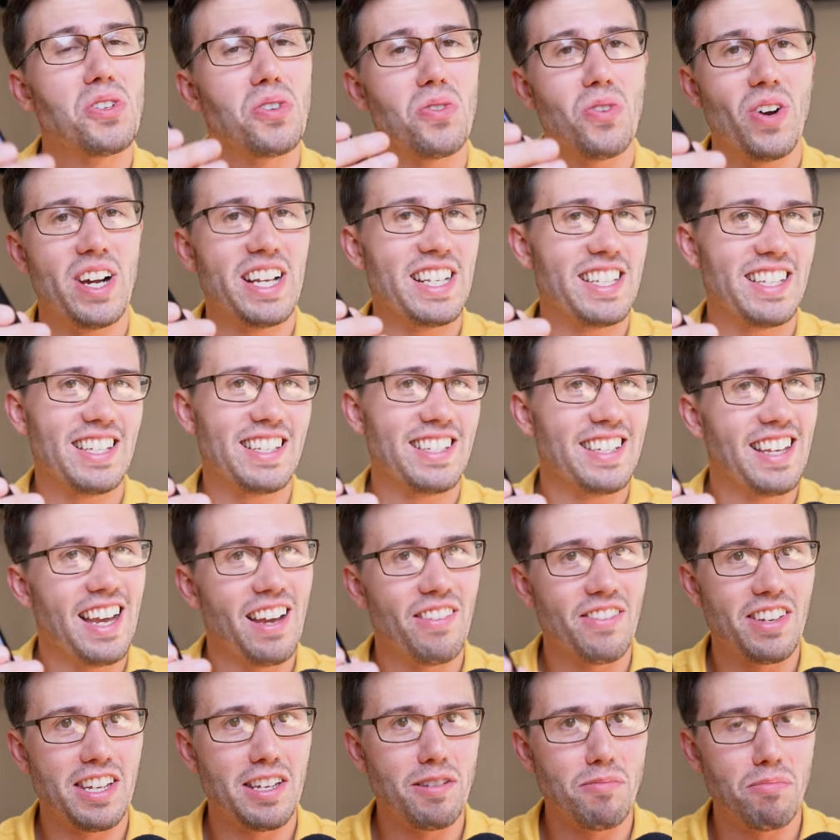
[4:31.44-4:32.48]
twice as
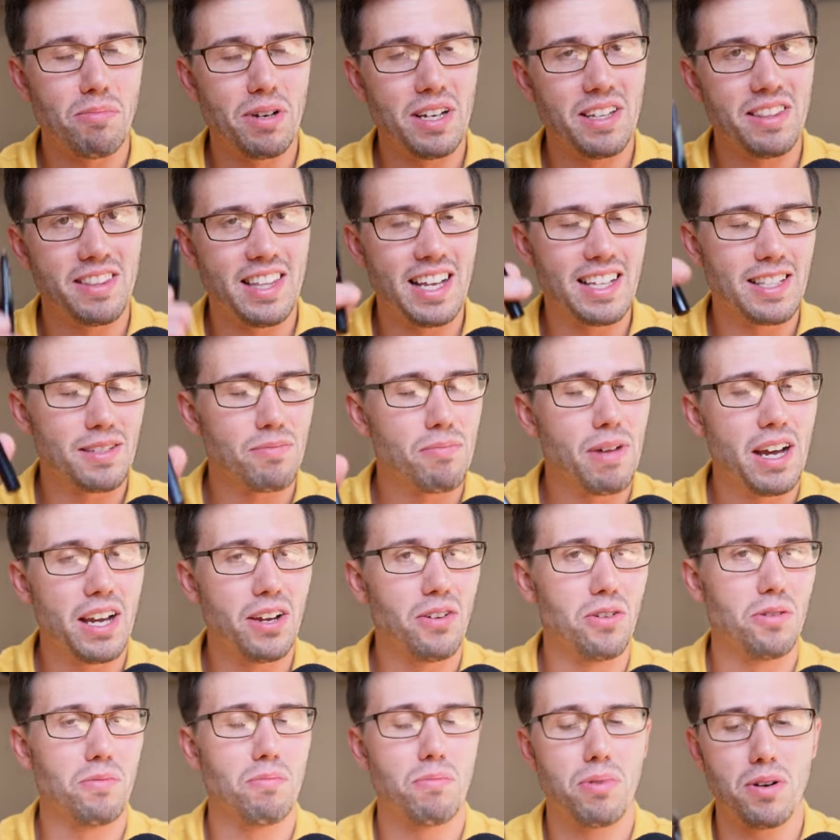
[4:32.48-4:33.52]
heavy, but that's my
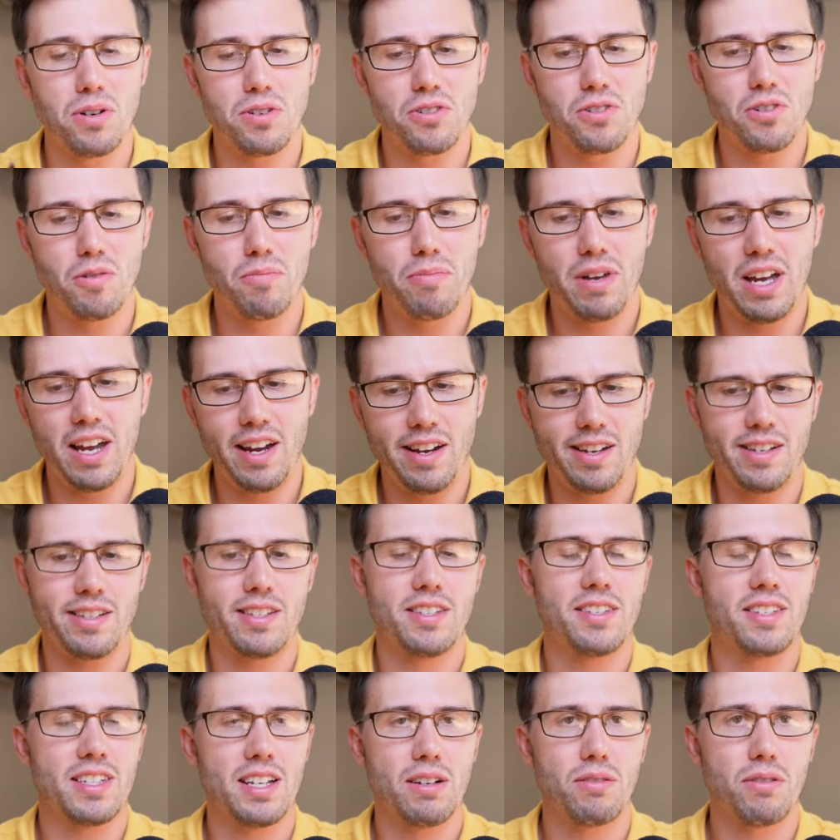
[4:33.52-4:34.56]
own personal bias
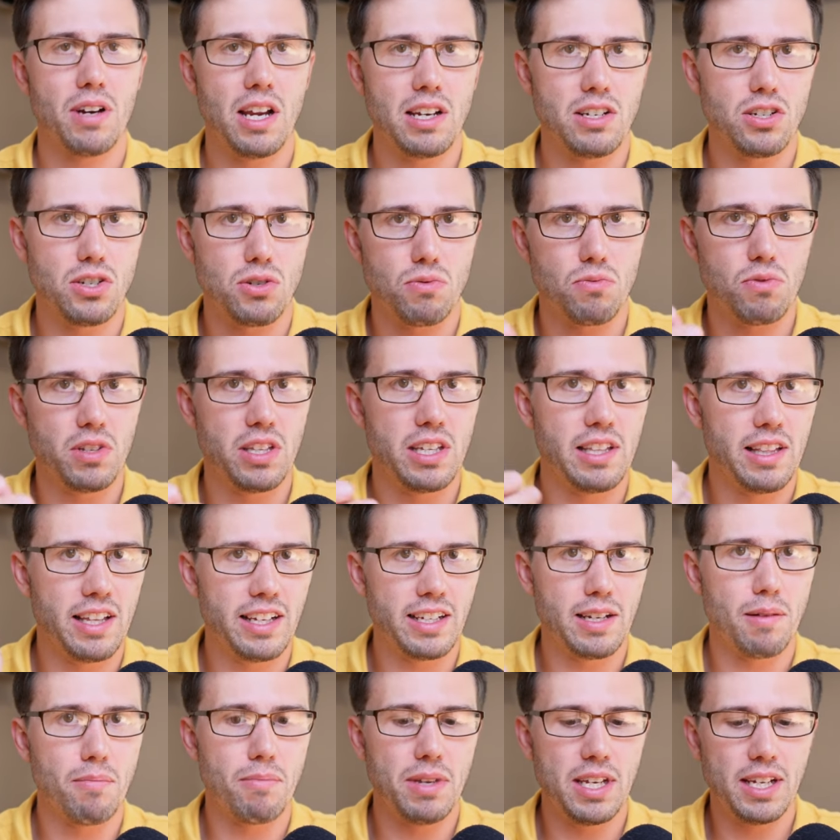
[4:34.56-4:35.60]
as I, I just really
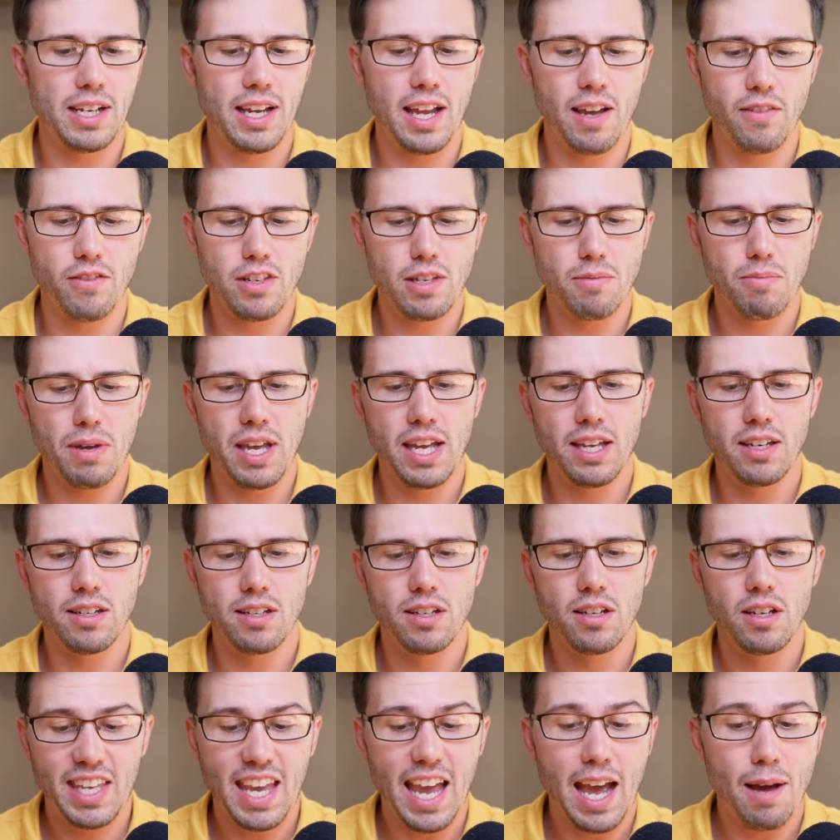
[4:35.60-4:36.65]
like a big heavy pen.
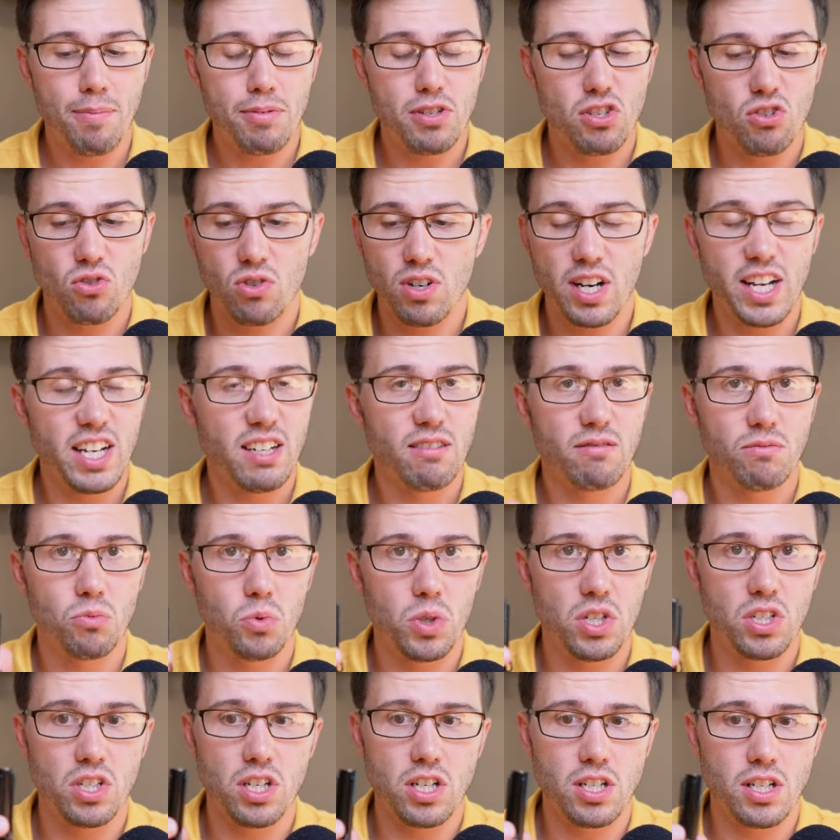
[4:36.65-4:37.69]
Cap is great,
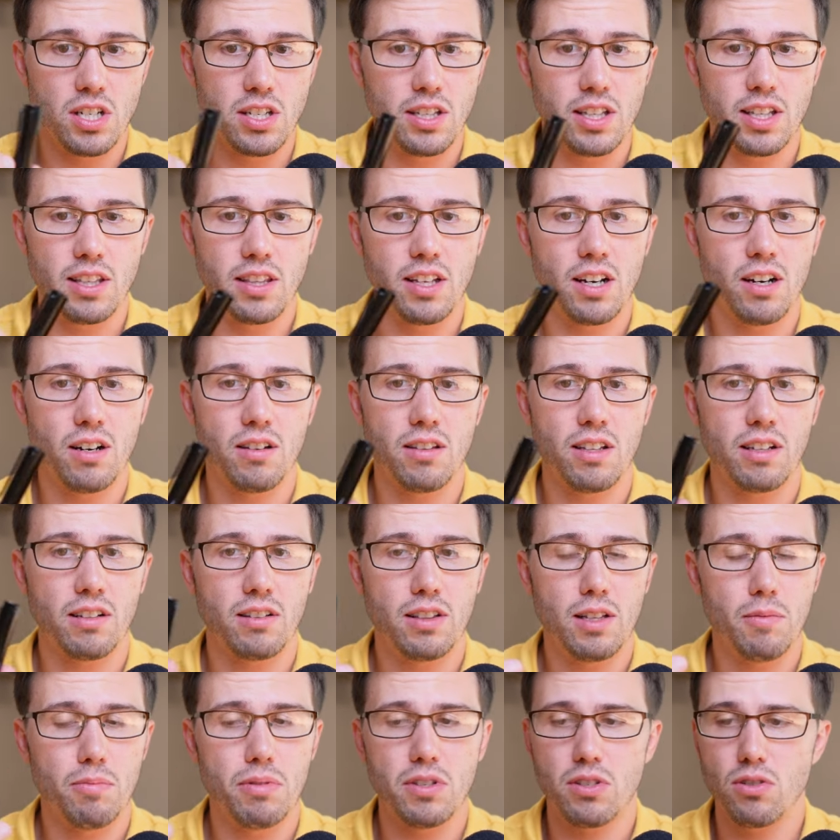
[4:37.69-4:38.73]
wouldn't change anything there. The
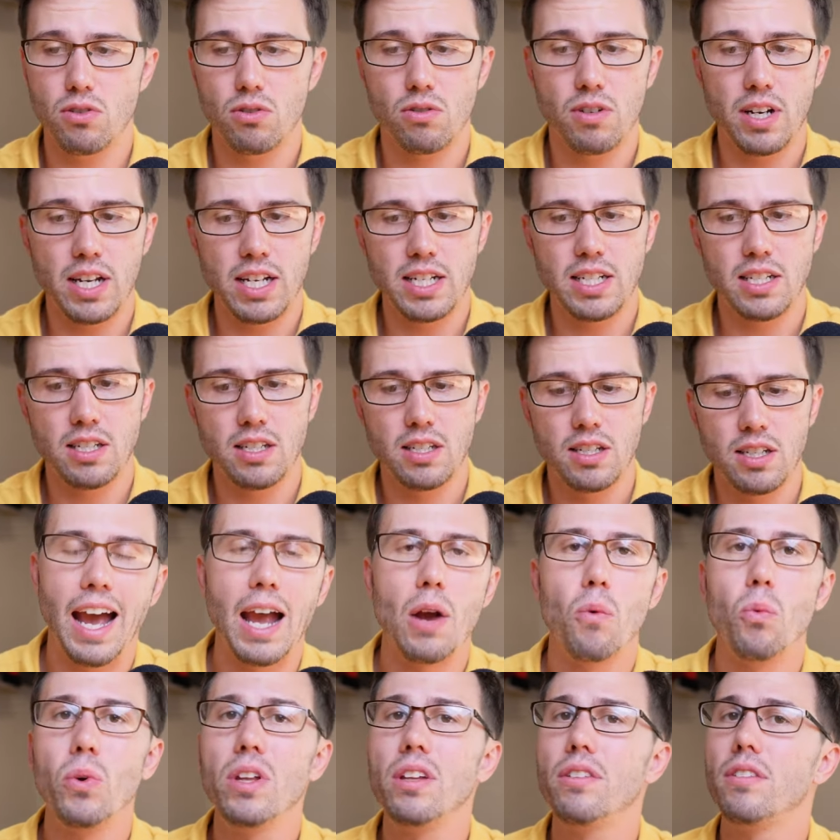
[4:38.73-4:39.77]
clip is great. I
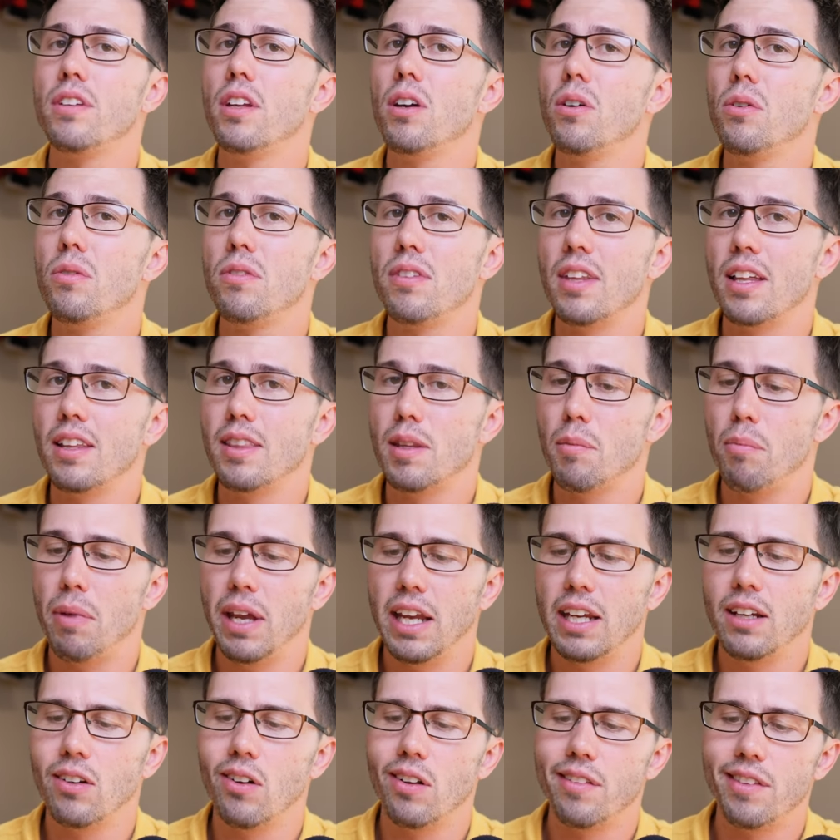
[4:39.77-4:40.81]
will note that the
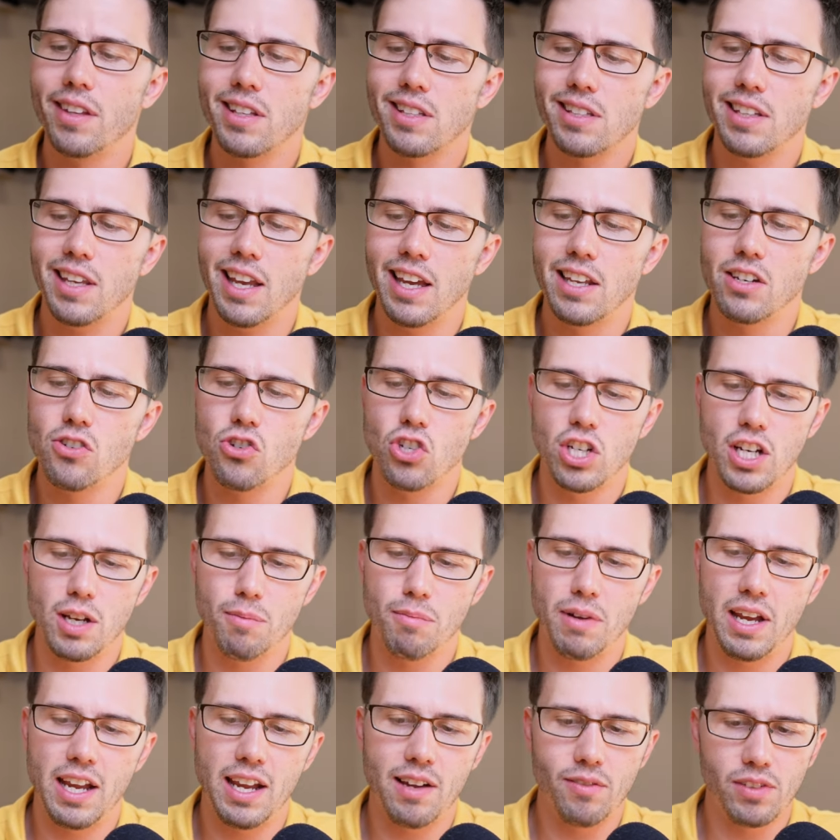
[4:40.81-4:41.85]
paint on this Ken
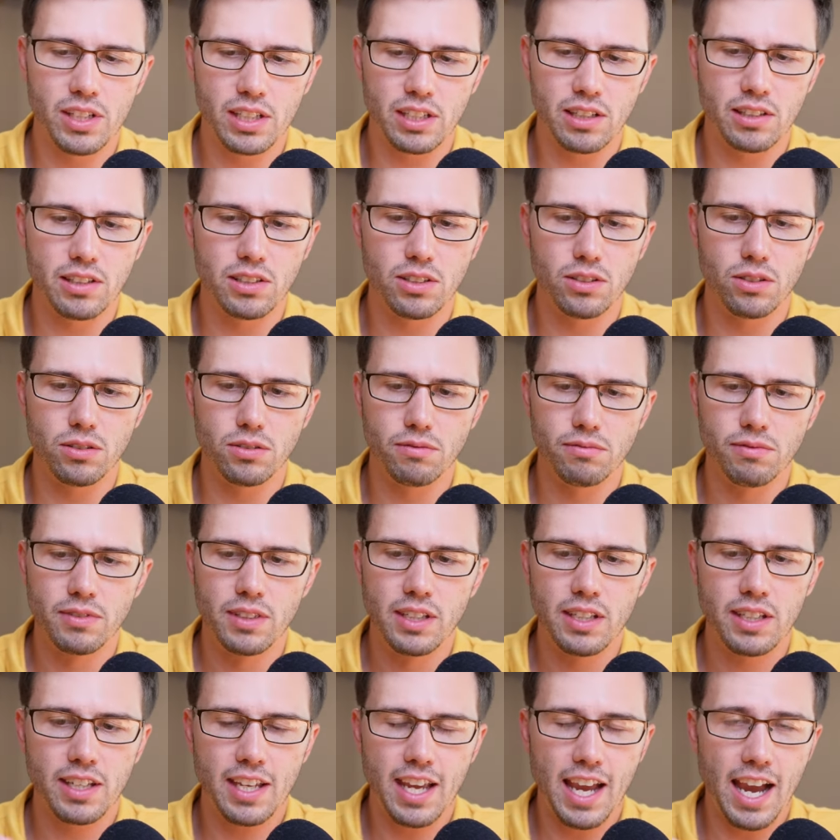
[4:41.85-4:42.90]
chip. I have like a little
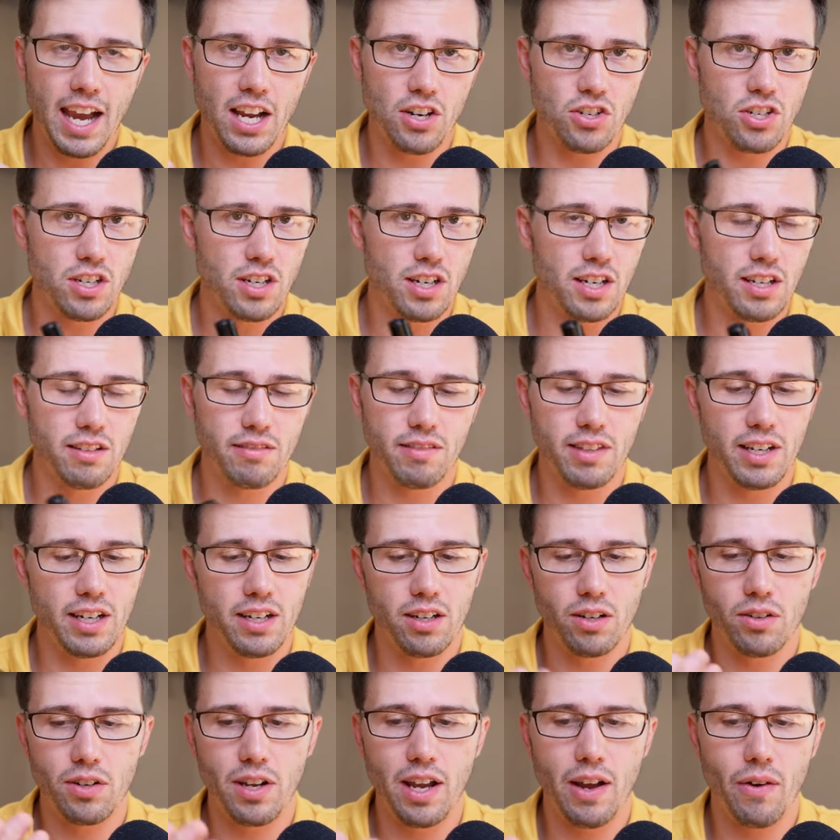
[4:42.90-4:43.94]
gash in it that I
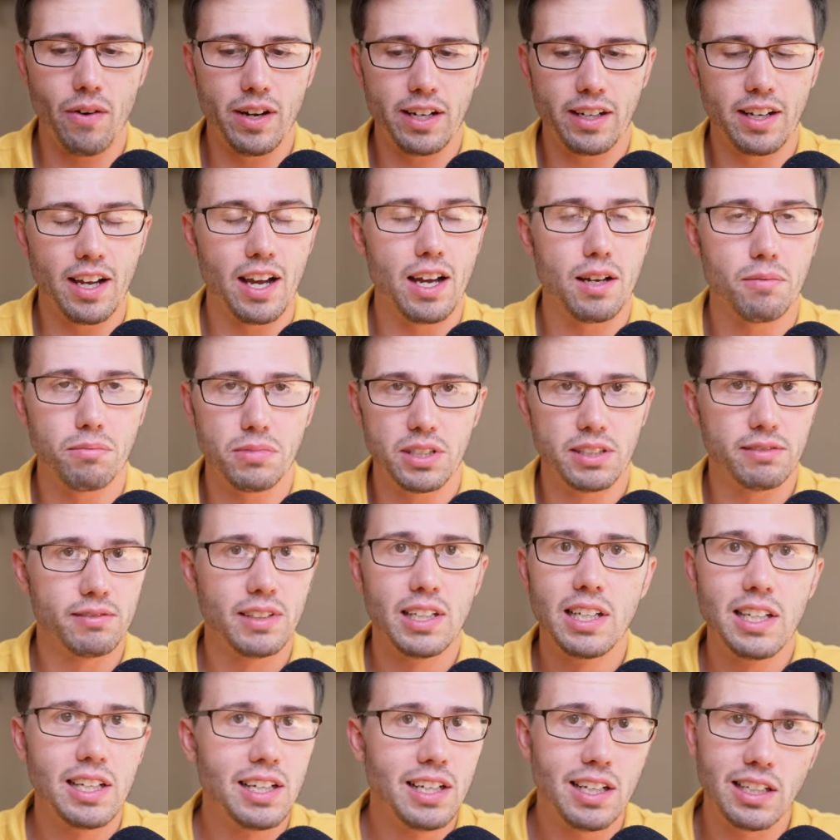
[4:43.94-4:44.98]
don't know how I got, but
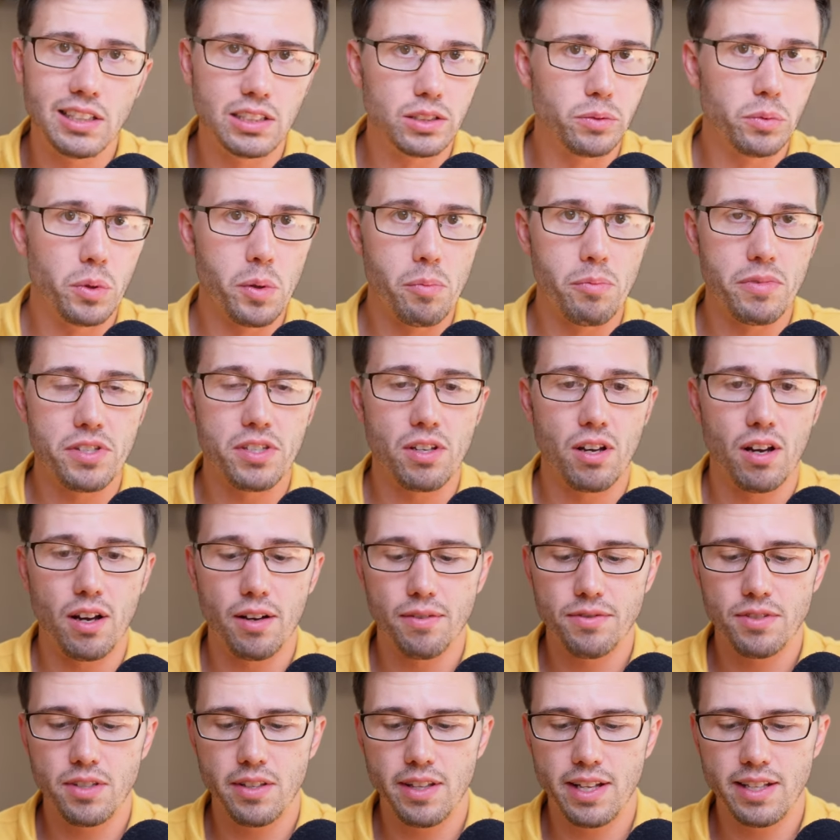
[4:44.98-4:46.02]
aluminum
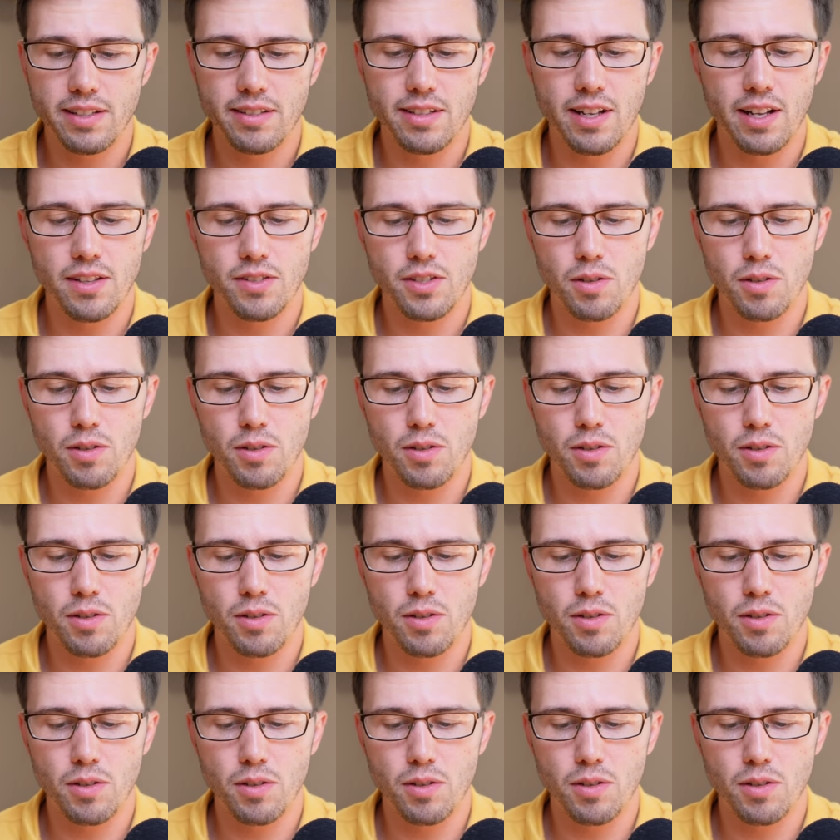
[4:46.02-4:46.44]
soft, so that's not